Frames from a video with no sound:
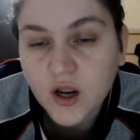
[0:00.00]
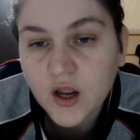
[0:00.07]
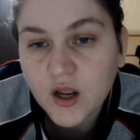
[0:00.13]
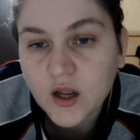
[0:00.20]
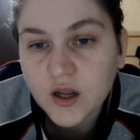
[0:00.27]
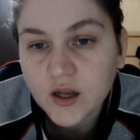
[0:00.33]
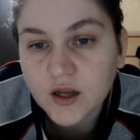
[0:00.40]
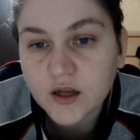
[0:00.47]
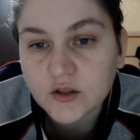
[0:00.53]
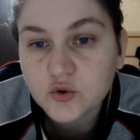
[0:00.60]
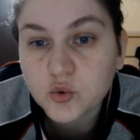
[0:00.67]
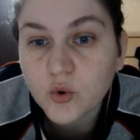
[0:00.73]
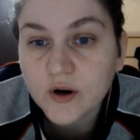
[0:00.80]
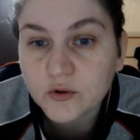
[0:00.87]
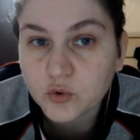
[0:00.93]

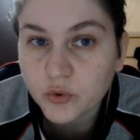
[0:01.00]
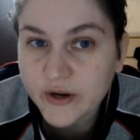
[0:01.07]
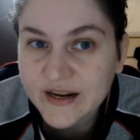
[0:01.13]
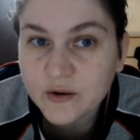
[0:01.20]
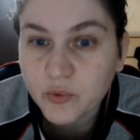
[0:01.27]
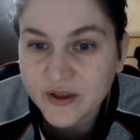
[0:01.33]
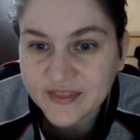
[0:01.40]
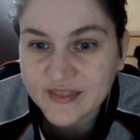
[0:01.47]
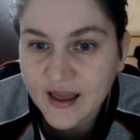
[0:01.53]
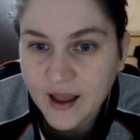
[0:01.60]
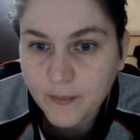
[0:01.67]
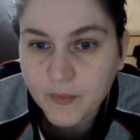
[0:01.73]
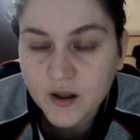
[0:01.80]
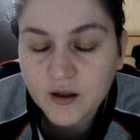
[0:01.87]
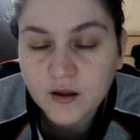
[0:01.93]
to agree with
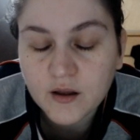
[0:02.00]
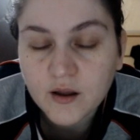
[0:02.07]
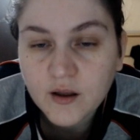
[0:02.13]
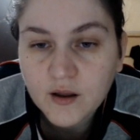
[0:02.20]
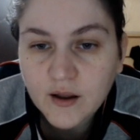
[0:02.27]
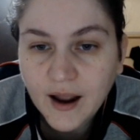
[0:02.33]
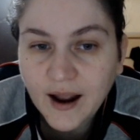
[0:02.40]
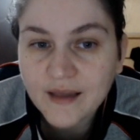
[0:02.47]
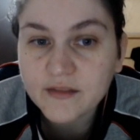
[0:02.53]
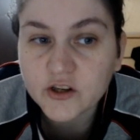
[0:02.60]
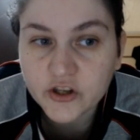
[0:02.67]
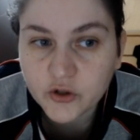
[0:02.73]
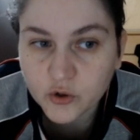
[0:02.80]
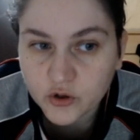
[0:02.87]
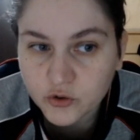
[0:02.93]
them. Either
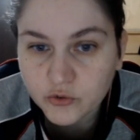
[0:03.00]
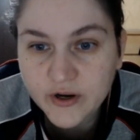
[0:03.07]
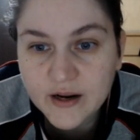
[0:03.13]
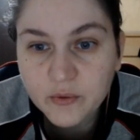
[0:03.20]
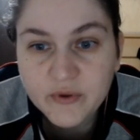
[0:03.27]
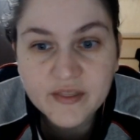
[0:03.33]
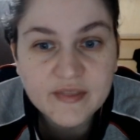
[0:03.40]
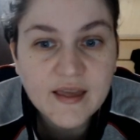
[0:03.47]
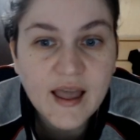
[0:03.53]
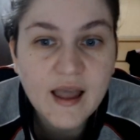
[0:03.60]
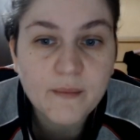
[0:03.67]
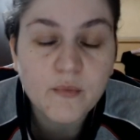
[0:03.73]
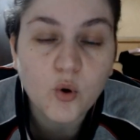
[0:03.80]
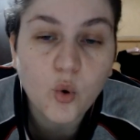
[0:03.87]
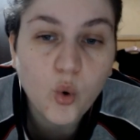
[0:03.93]
you agree with
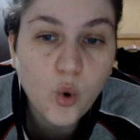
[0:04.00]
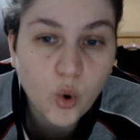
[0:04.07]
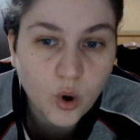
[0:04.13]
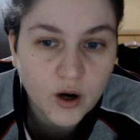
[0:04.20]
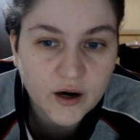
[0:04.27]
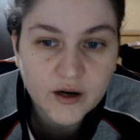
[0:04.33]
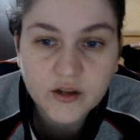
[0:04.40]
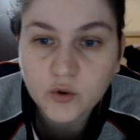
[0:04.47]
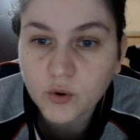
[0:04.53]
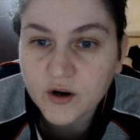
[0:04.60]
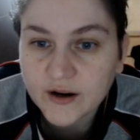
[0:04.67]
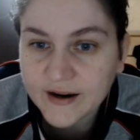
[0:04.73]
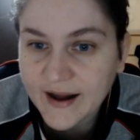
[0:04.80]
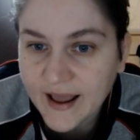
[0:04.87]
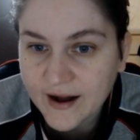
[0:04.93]
them or you are
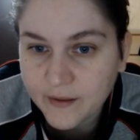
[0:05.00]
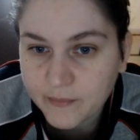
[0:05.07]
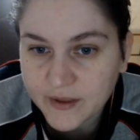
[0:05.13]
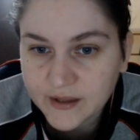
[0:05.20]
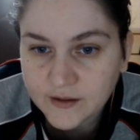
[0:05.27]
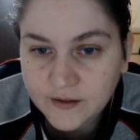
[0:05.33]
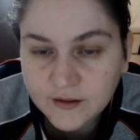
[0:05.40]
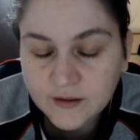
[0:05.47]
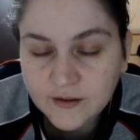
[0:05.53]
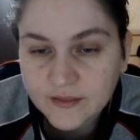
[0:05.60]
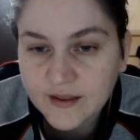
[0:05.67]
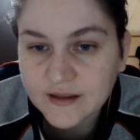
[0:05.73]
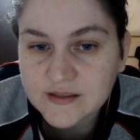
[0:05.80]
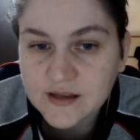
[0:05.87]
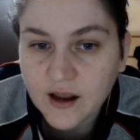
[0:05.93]
an enemy.
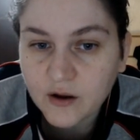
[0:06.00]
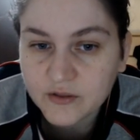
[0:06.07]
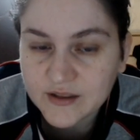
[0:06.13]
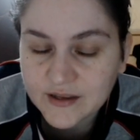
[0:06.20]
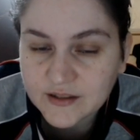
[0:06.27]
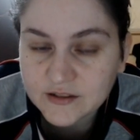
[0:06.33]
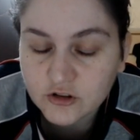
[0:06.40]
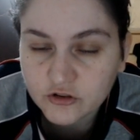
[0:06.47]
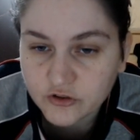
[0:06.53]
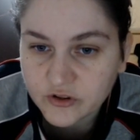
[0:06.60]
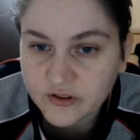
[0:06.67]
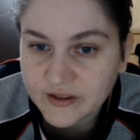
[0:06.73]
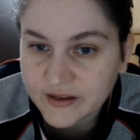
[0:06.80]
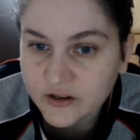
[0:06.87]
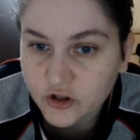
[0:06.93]
That's how the introvert
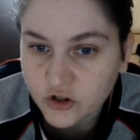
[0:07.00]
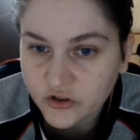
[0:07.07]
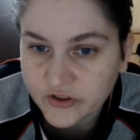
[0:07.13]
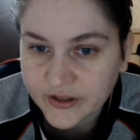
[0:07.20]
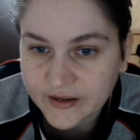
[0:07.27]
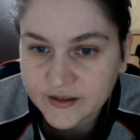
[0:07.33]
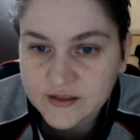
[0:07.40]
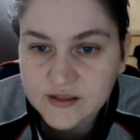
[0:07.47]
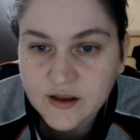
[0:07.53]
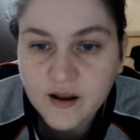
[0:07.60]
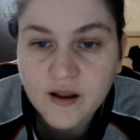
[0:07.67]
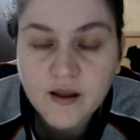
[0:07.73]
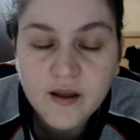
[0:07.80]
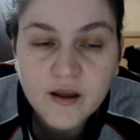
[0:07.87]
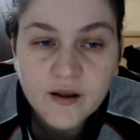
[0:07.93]
thinker thinks.
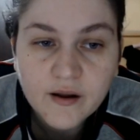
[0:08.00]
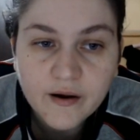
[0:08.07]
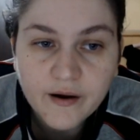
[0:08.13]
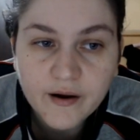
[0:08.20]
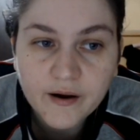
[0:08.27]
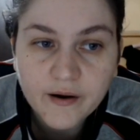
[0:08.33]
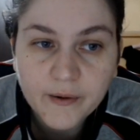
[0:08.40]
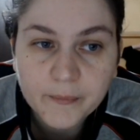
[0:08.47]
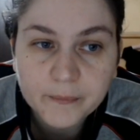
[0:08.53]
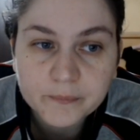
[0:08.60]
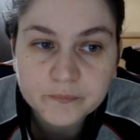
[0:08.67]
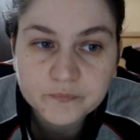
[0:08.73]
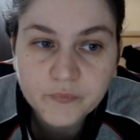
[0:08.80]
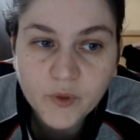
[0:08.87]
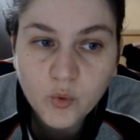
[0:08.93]

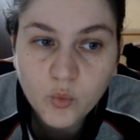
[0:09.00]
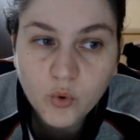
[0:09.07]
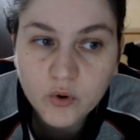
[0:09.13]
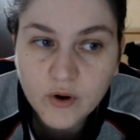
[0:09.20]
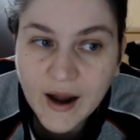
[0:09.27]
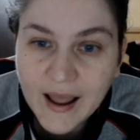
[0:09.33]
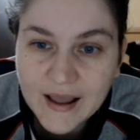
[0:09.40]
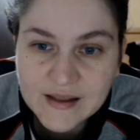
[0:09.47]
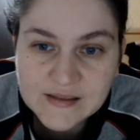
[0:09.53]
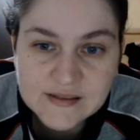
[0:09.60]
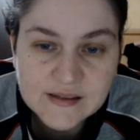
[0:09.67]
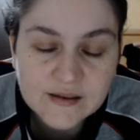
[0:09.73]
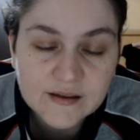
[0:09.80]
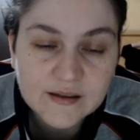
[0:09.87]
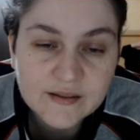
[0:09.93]
Whereas
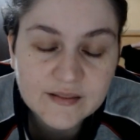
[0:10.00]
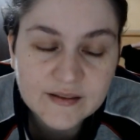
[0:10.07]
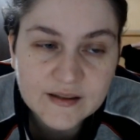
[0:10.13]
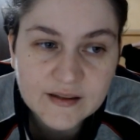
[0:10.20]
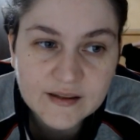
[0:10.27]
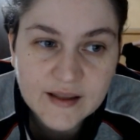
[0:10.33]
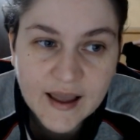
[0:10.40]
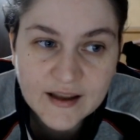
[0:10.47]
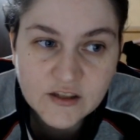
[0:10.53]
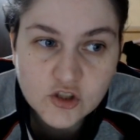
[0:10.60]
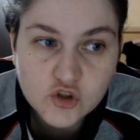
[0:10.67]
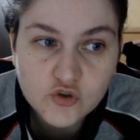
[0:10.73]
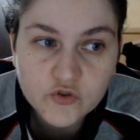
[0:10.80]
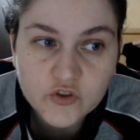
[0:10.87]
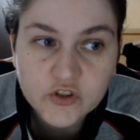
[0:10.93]
the
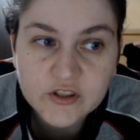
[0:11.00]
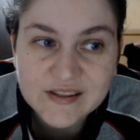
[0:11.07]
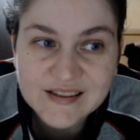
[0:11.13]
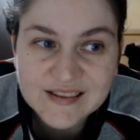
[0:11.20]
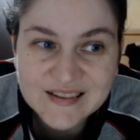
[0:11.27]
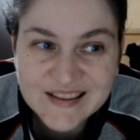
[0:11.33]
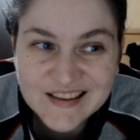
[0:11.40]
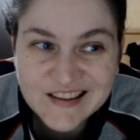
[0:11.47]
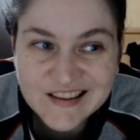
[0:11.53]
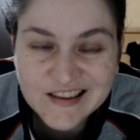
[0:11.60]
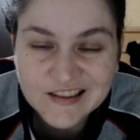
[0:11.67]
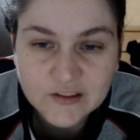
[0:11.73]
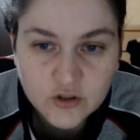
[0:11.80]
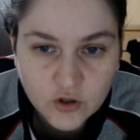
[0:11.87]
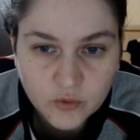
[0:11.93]
extrovert thinking
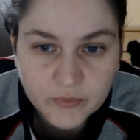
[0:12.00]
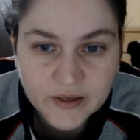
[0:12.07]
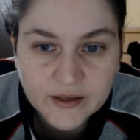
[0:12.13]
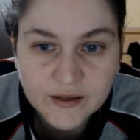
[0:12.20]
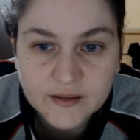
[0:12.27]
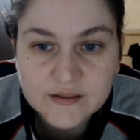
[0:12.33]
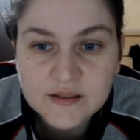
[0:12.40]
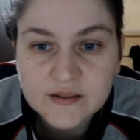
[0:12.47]
dominant